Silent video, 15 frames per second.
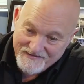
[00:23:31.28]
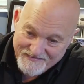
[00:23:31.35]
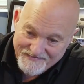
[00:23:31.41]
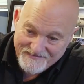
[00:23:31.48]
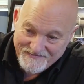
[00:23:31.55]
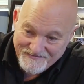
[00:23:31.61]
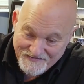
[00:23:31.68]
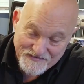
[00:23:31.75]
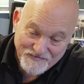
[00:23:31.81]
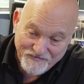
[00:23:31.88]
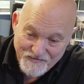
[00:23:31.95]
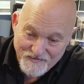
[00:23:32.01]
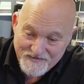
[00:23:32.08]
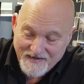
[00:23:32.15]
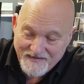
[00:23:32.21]
in just a
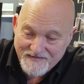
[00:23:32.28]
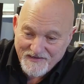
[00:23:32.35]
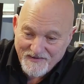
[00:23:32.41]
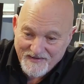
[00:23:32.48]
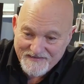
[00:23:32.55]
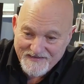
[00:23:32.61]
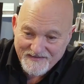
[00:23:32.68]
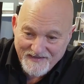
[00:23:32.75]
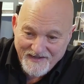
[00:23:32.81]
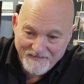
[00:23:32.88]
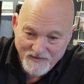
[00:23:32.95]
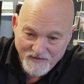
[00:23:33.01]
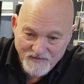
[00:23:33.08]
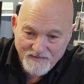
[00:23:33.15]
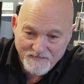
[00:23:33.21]
few seconds ago, I said that
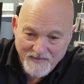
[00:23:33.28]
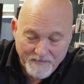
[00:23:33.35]
I'm using